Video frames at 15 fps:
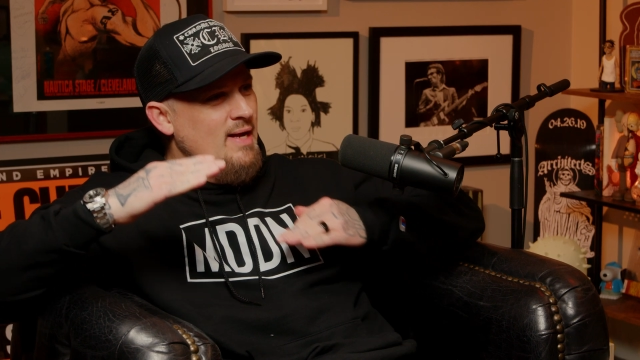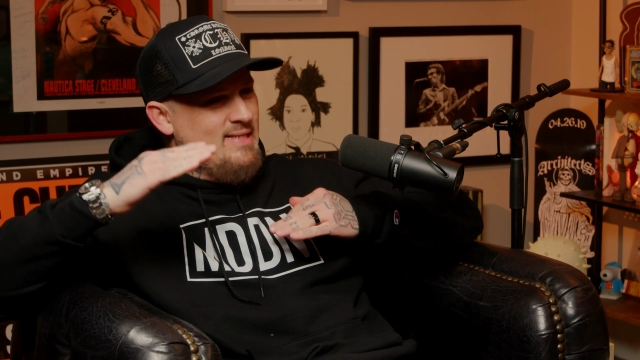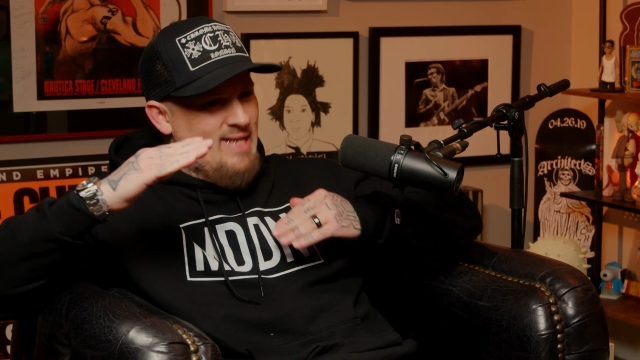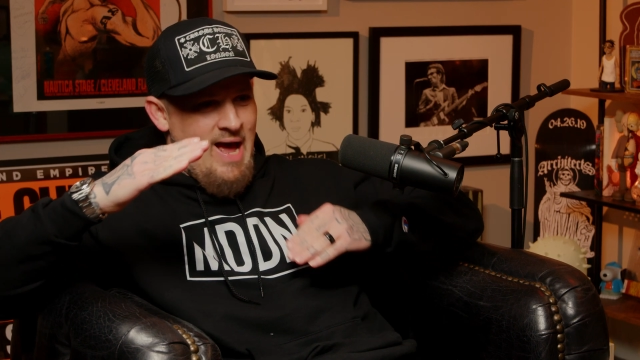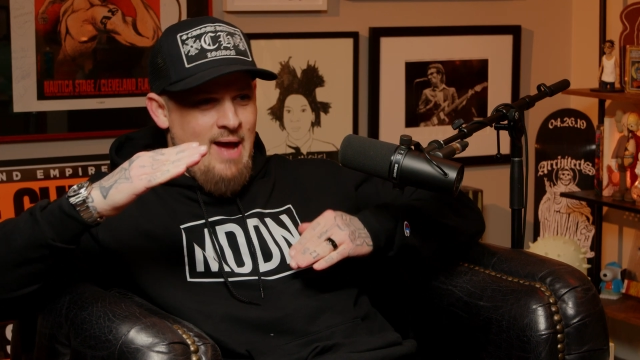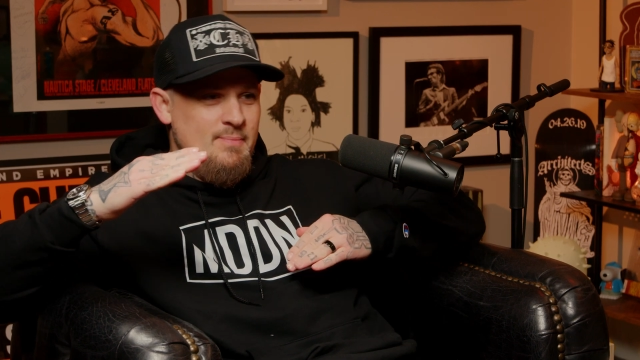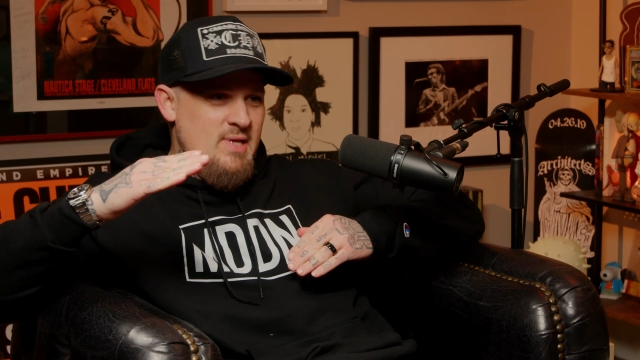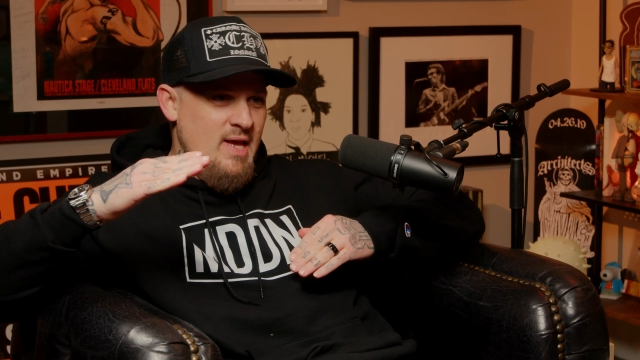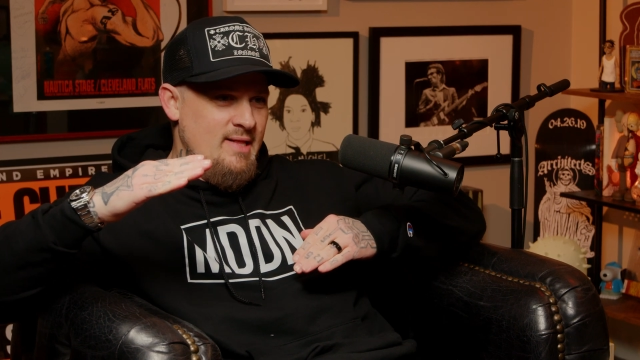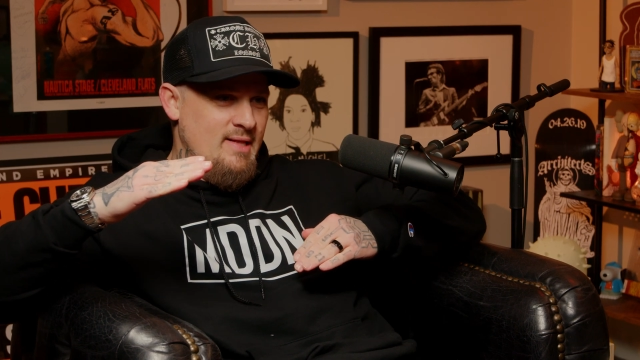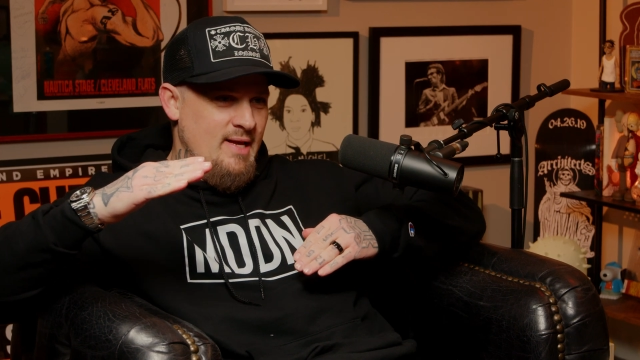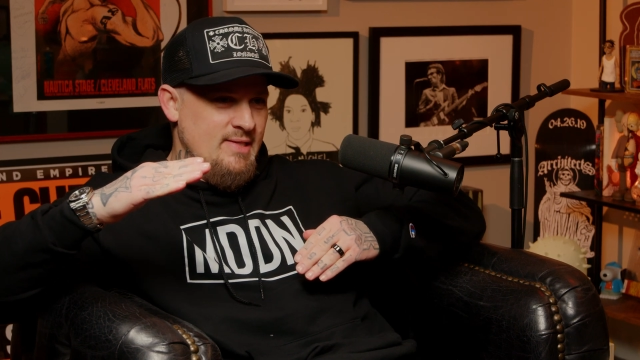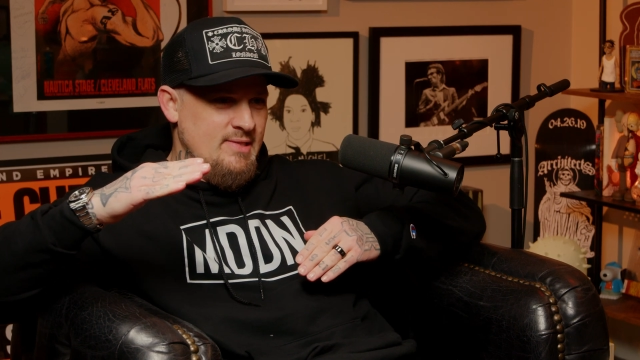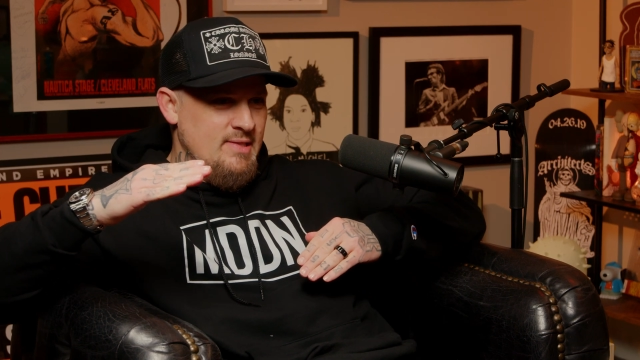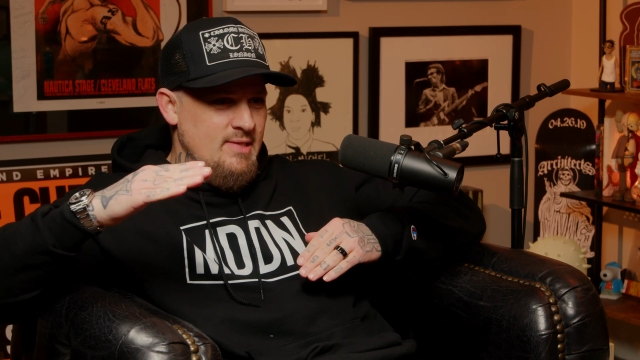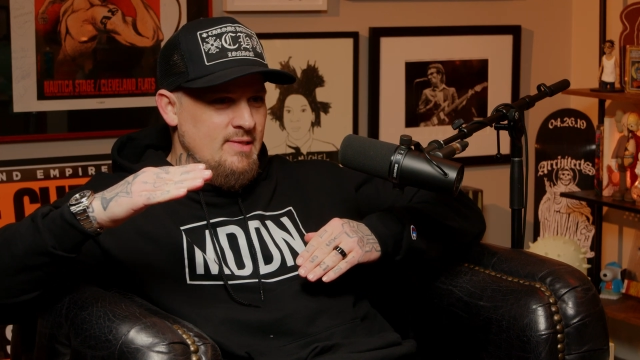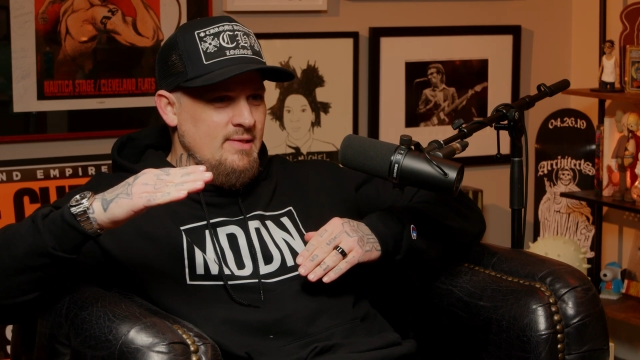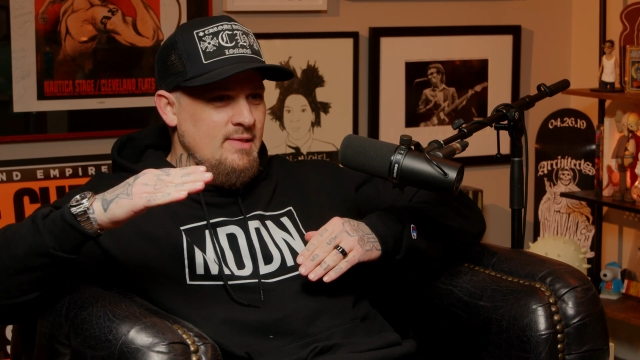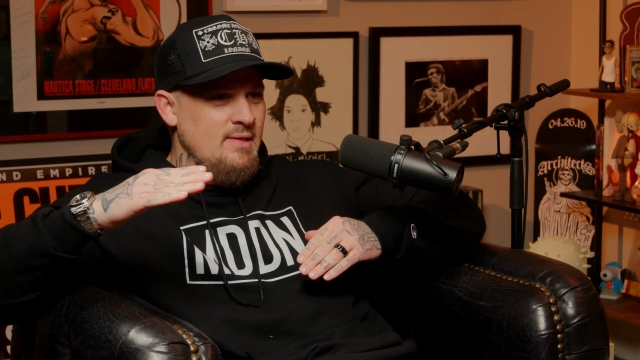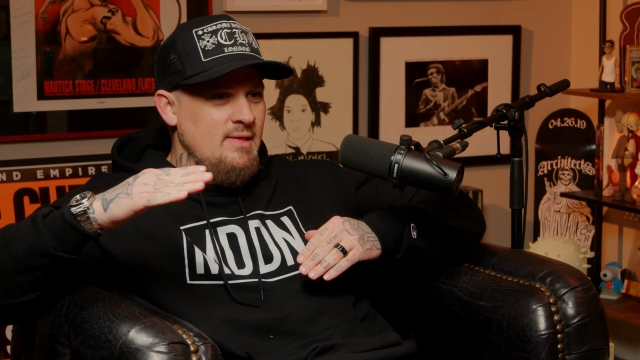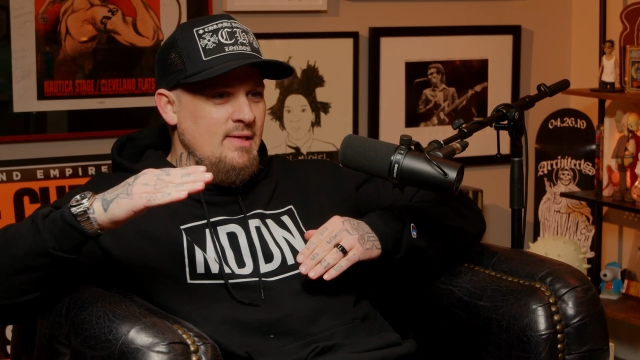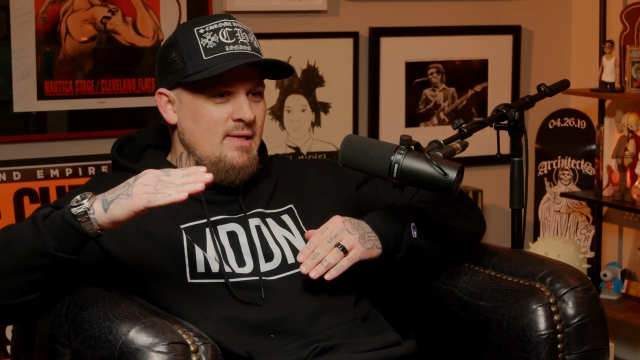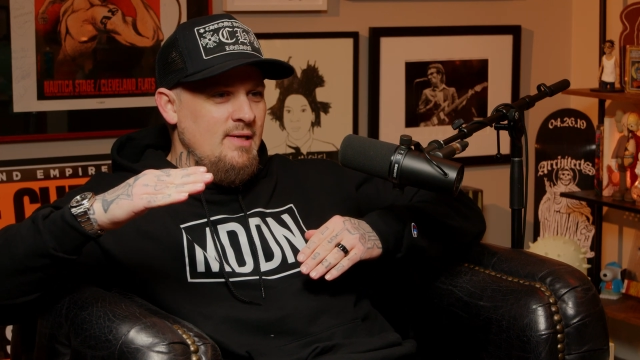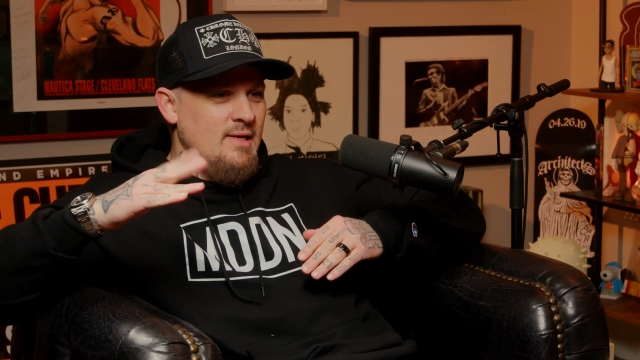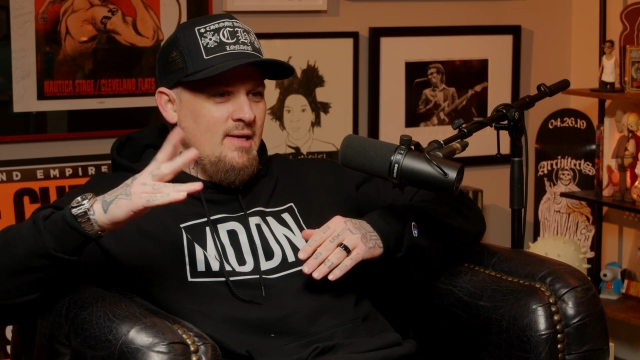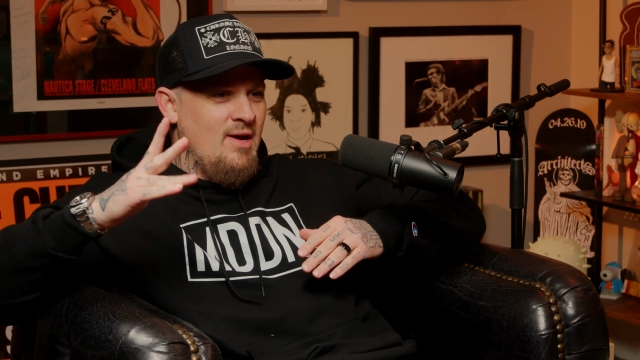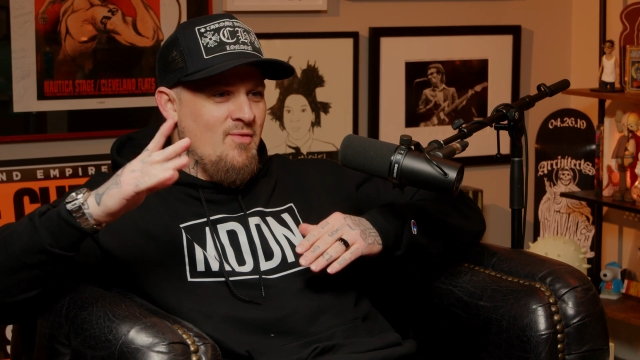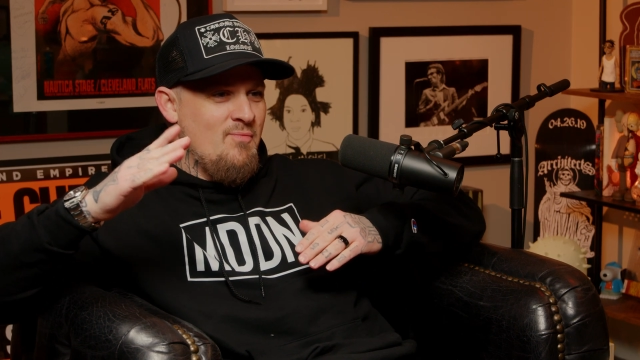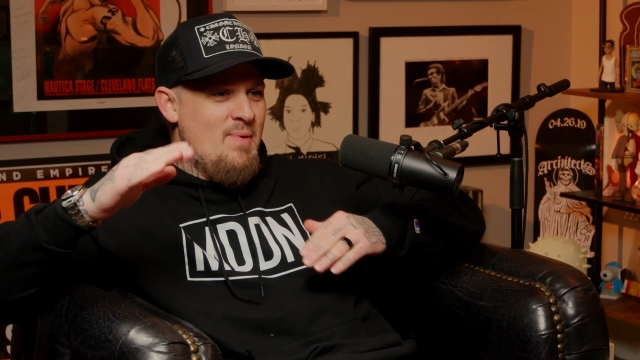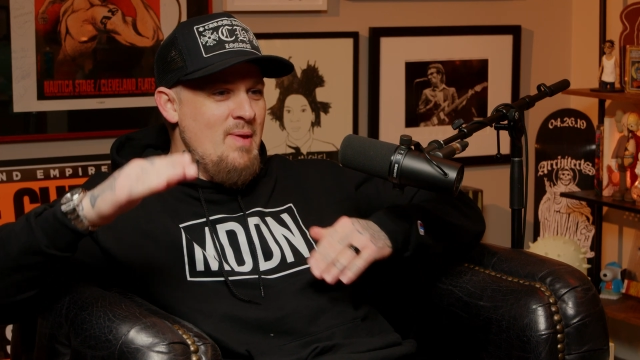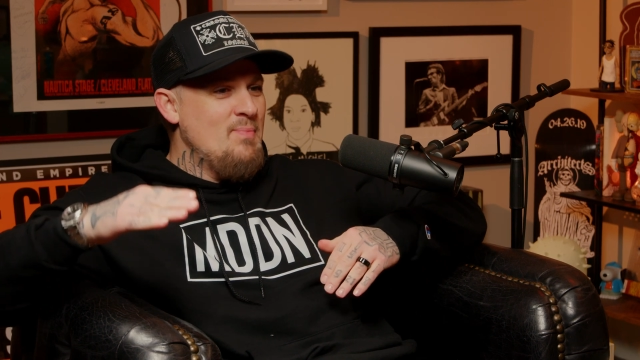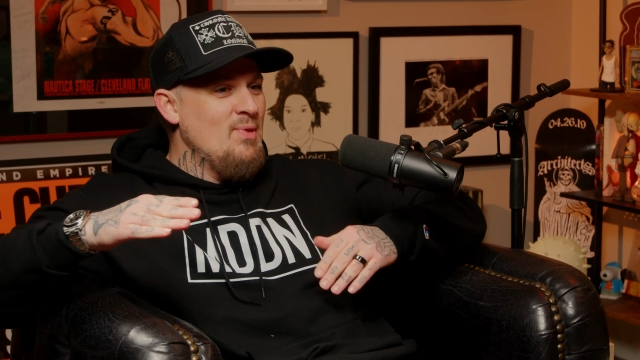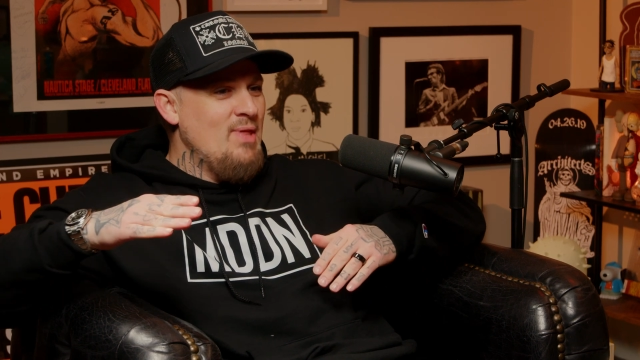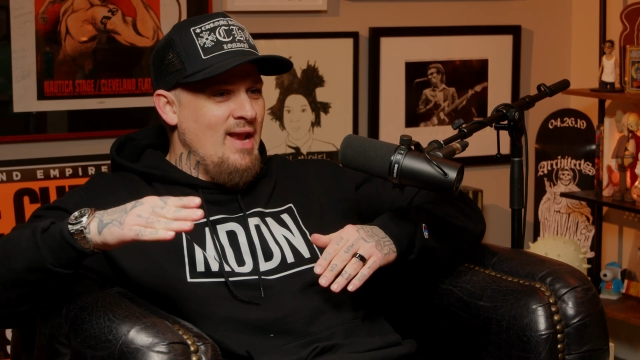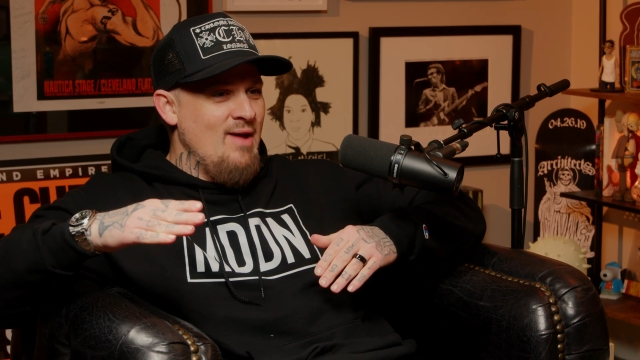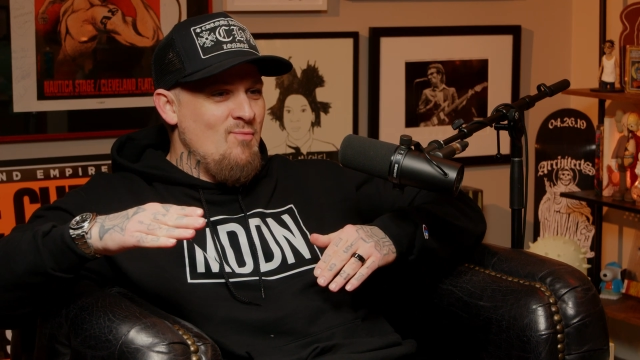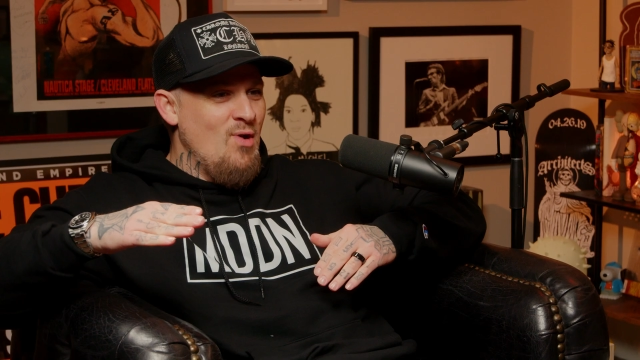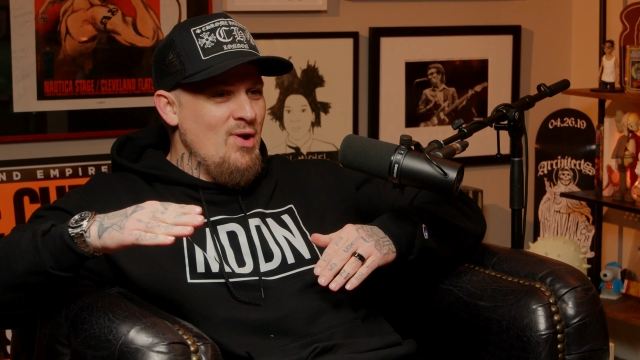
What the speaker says: top 10 list of people that I've